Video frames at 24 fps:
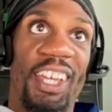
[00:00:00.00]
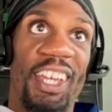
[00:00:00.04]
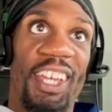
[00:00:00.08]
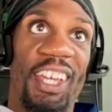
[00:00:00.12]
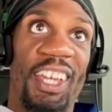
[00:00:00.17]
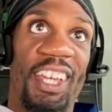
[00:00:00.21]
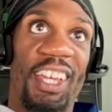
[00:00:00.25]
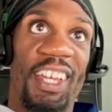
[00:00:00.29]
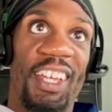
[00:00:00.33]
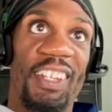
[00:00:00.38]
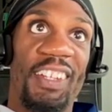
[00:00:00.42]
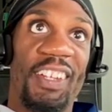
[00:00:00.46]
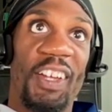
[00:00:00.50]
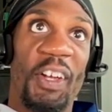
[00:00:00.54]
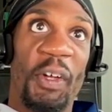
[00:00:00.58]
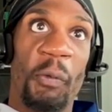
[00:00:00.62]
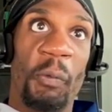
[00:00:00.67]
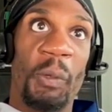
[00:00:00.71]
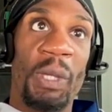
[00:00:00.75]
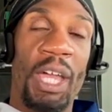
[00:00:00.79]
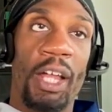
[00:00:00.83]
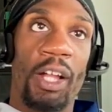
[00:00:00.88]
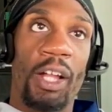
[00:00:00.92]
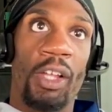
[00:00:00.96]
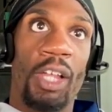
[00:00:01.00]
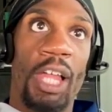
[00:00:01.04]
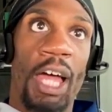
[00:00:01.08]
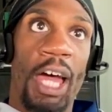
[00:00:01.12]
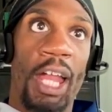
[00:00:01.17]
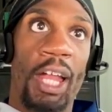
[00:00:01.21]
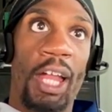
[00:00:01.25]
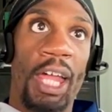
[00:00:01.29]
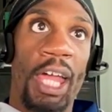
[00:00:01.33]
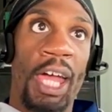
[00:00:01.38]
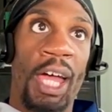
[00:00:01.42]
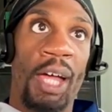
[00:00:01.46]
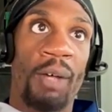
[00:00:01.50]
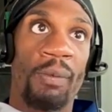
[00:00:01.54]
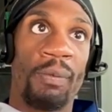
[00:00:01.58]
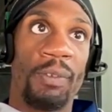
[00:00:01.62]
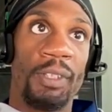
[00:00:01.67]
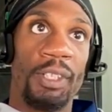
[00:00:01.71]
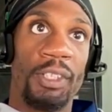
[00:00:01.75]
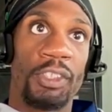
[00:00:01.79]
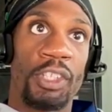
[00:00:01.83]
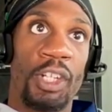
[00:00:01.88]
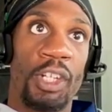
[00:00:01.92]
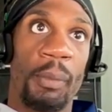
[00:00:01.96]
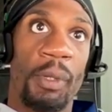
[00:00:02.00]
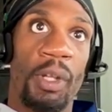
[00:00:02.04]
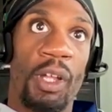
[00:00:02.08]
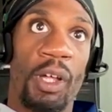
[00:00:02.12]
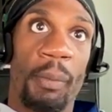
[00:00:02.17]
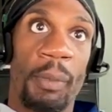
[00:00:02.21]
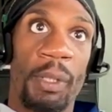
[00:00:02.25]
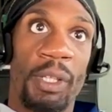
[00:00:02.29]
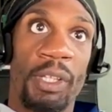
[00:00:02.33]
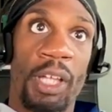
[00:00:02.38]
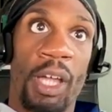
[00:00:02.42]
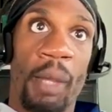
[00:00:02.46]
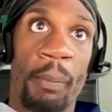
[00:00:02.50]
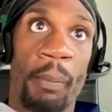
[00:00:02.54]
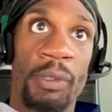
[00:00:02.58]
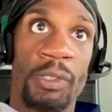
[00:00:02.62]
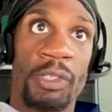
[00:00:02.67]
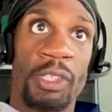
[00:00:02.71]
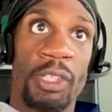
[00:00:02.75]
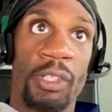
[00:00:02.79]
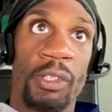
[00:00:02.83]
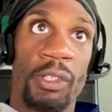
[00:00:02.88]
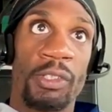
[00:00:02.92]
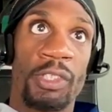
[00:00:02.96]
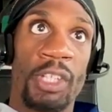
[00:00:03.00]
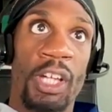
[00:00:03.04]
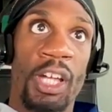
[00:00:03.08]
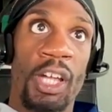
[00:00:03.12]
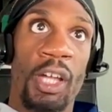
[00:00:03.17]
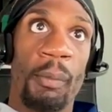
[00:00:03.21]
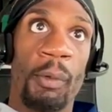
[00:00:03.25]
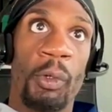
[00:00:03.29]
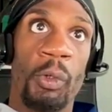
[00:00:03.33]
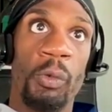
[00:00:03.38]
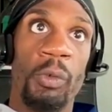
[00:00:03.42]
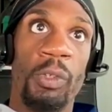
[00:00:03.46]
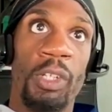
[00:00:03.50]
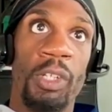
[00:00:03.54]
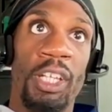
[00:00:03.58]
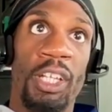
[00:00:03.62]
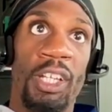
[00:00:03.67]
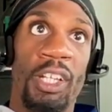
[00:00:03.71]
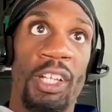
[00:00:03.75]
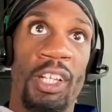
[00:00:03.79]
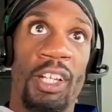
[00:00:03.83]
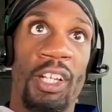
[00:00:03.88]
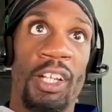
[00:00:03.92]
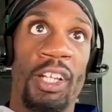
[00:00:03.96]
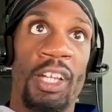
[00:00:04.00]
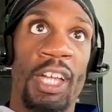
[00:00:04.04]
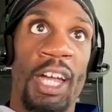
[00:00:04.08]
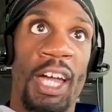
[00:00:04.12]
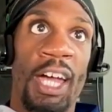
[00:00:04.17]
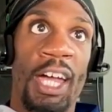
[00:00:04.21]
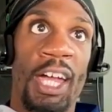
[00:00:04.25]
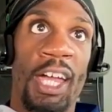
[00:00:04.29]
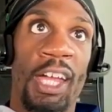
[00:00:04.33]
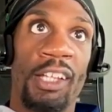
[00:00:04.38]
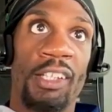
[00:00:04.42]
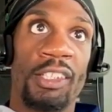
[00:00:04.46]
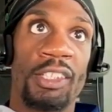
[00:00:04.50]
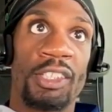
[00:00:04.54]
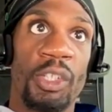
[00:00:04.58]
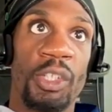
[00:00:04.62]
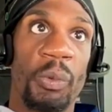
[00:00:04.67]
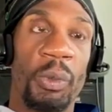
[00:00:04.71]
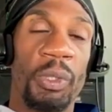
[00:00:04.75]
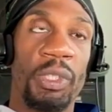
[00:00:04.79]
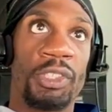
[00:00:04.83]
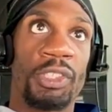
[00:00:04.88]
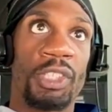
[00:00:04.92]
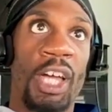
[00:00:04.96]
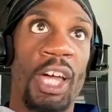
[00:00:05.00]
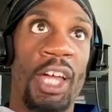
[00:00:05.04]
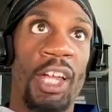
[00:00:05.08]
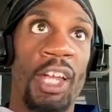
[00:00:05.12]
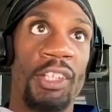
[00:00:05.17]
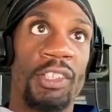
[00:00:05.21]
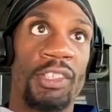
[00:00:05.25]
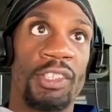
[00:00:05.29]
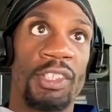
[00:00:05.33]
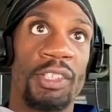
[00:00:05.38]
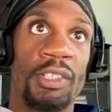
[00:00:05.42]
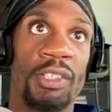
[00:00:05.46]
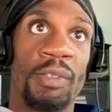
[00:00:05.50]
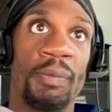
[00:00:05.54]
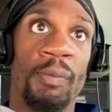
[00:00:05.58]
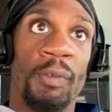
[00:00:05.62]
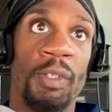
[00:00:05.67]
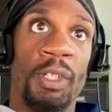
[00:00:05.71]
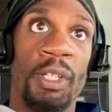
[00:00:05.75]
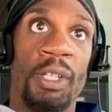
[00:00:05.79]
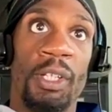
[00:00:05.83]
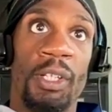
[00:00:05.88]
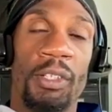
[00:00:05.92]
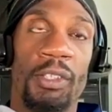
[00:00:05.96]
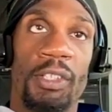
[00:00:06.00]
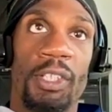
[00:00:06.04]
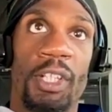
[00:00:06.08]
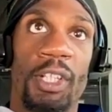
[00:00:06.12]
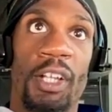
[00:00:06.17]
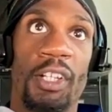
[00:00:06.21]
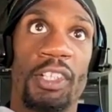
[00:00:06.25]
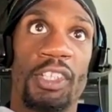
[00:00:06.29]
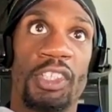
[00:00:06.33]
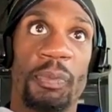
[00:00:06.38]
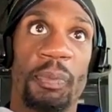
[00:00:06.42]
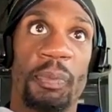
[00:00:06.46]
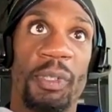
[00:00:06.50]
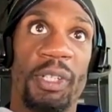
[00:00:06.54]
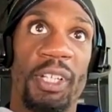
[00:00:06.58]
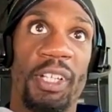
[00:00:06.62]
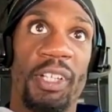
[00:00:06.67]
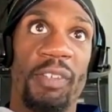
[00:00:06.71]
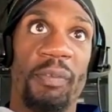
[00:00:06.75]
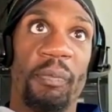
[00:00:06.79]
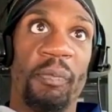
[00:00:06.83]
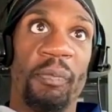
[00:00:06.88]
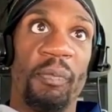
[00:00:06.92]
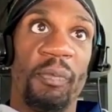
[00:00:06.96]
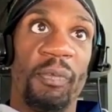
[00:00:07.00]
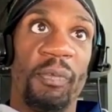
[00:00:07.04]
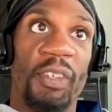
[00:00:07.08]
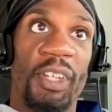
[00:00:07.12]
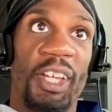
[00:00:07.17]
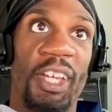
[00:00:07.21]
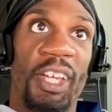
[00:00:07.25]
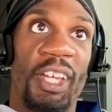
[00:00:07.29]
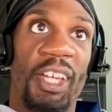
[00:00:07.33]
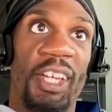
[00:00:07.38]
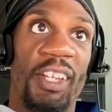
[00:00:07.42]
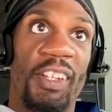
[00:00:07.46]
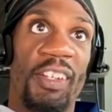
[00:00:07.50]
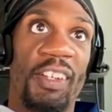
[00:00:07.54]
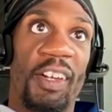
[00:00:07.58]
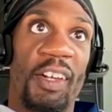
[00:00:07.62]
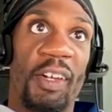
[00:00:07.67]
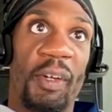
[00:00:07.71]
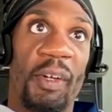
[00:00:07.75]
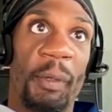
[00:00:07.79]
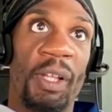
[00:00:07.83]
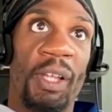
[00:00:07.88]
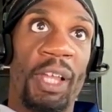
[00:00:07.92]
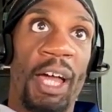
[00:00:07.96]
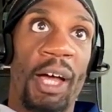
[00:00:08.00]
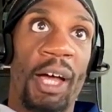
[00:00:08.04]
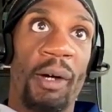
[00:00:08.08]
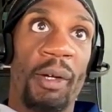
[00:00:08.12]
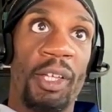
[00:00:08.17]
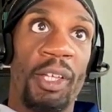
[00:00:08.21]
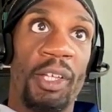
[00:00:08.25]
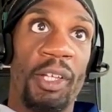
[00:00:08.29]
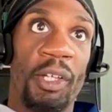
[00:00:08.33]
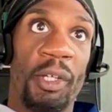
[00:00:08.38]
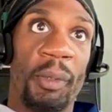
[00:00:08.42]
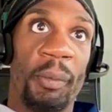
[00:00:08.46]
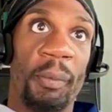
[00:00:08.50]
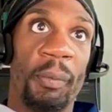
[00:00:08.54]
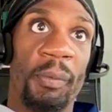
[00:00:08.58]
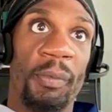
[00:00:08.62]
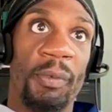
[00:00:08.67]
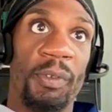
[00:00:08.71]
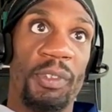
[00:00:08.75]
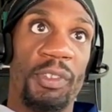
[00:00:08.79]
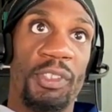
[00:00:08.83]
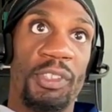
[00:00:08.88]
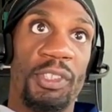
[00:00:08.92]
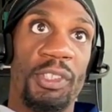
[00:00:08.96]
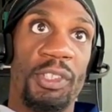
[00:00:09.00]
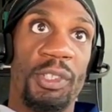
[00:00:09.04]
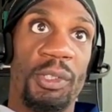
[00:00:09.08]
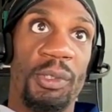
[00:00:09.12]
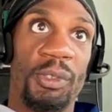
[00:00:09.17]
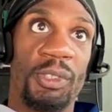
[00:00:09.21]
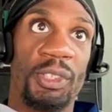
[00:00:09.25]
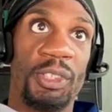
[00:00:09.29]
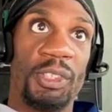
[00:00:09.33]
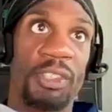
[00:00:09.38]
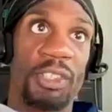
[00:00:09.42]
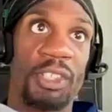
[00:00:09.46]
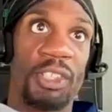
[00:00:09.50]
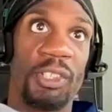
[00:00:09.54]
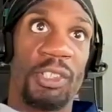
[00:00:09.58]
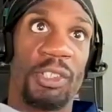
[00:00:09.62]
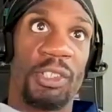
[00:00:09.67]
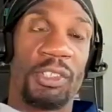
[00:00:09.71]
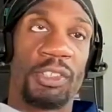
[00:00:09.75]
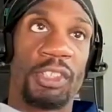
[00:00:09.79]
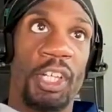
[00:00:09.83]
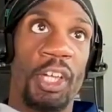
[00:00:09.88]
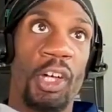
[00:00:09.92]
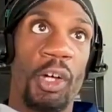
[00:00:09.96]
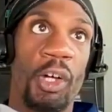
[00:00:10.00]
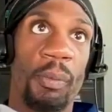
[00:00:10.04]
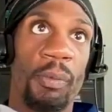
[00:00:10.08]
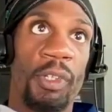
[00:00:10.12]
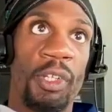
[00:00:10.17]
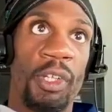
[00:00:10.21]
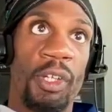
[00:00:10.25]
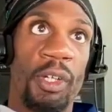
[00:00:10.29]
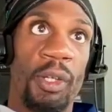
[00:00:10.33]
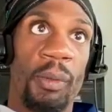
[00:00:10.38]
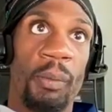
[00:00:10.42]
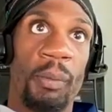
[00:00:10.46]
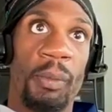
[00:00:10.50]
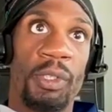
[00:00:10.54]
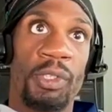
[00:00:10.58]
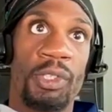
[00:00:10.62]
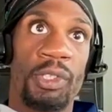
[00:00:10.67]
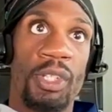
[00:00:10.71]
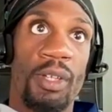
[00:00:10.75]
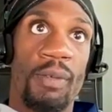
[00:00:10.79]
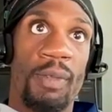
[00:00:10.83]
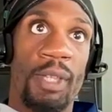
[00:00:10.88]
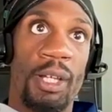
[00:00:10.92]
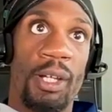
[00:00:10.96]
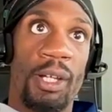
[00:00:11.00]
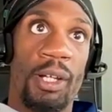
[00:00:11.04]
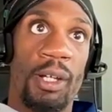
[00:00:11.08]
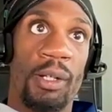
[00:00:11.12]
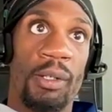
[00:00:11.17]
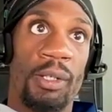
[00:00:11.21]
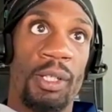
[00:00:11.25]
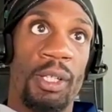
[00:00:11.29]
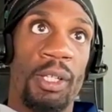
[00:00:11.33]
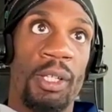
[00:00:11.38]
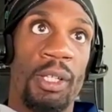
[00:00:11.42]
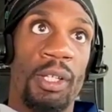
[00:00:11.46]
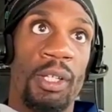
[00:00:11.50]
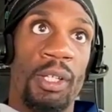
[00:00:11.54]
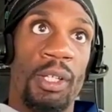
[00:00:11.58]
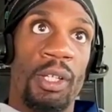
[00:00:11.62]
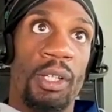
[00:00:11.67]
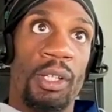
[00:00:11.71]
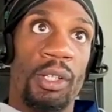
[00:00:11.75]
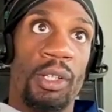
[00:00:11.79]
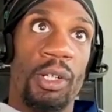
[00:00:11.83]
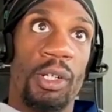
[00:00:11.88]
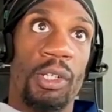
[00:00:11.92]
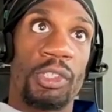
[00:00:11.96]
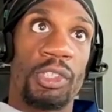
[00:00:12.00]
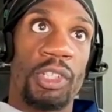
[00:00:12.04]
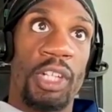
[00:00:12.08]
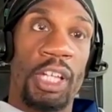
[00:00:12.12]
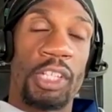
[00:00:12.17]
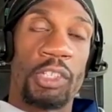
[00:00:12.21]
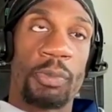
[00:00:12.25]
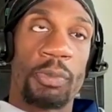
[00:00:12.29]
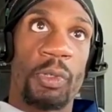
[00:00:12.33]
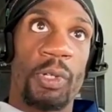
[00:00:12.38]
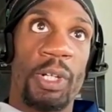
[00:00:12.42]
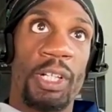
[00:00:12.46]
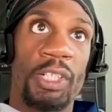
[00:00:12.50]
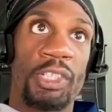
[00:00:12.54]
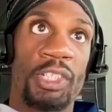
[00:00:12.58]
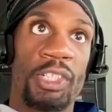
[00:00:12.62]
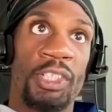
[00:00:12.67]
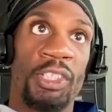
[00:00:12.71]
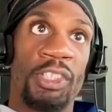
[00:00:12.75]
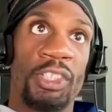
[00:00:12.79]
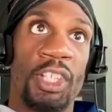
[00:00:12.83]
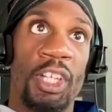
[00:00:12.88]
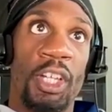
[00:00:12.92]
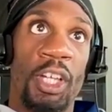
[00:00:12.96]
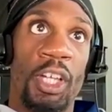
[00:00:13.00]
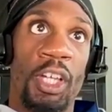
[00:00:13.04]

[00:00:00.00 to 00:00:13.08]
And we had a lot of athletes coming up at that particular time who needed a guide. So we decided to kind of split and allow him to use his skills to help them achieve their goals and aspirations.